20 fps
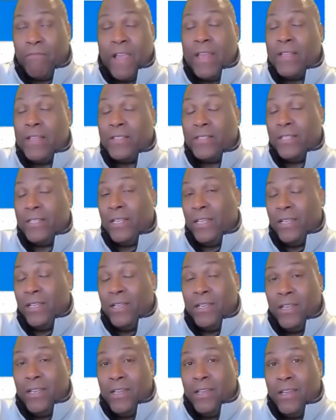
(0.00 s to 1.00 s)

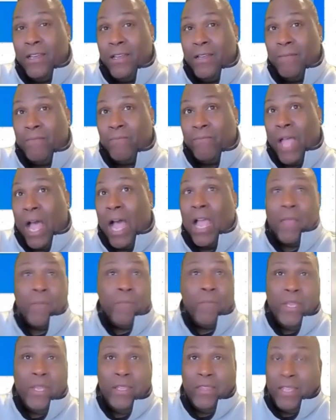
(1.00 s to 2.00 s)
fantasy
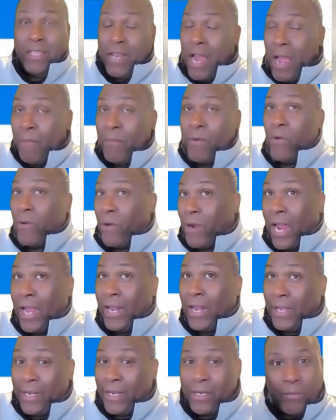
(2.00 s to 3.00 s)
IP that I'm
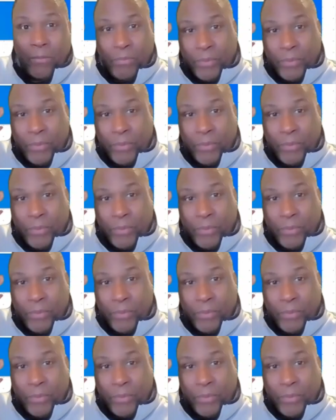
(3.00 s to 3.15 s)
creating,